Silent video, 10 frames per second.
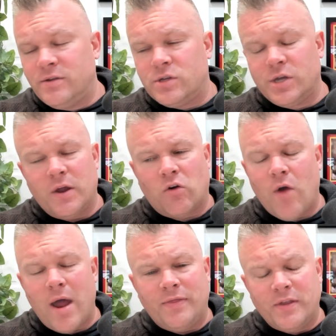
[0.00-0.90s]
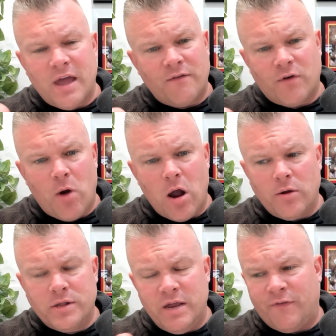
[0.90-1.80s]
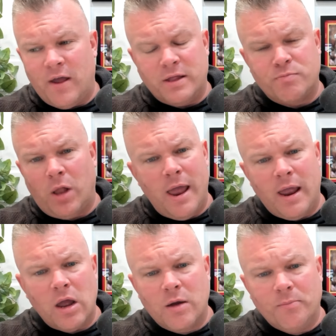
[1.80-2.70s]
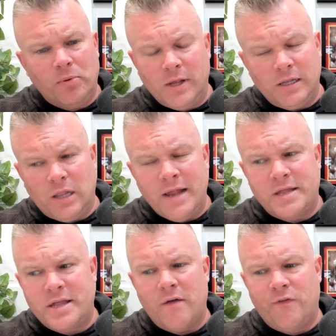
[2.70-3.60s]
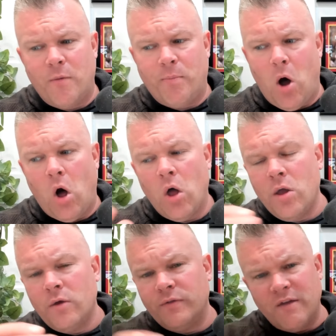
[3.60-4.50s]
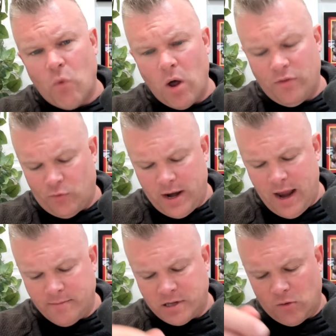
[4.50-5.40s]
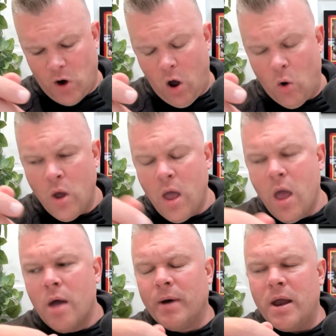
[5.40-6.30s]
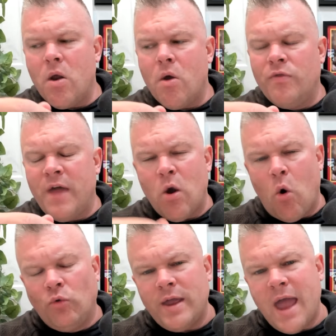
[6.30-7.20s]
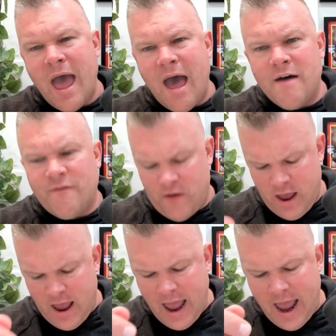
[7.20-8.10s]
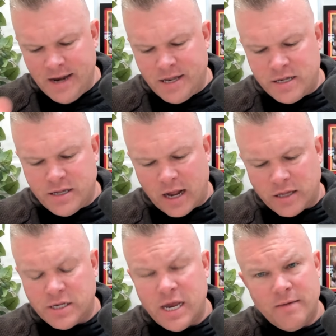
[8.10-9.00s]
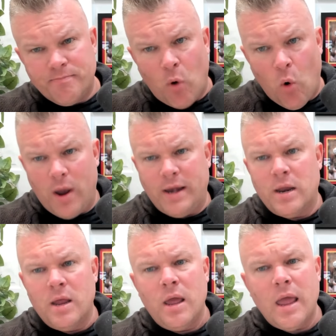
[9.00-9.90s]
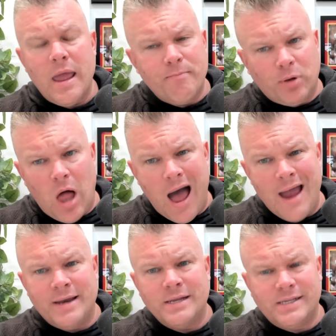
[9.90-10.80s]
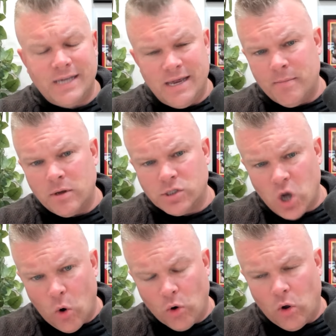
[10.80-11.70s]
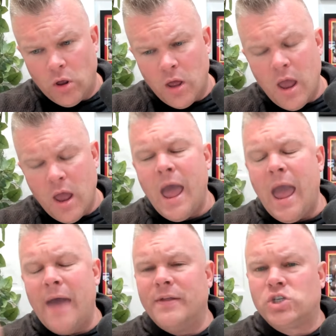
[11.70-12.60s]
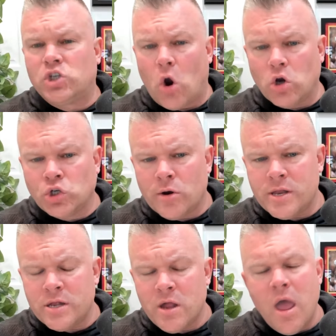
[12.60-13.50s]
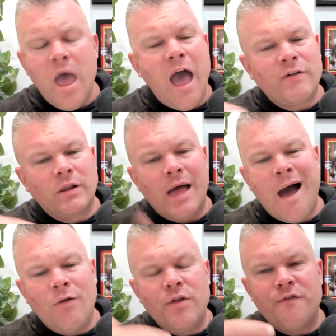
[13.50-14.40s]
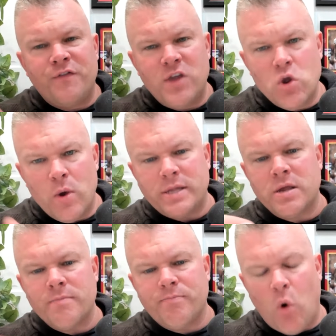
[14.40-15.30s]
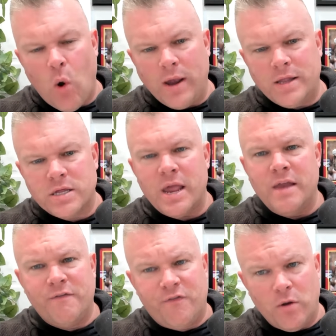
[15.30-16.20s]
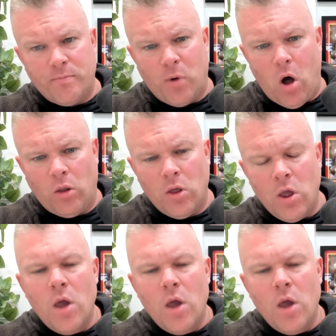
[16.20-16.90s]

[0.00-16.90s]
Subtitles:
To their credit, the Denver Broncos defense playing complete lights out football. They've won 3 games in a row, but they only have a 16-point implied team total. And the Chargers have allowed the fewest points in football.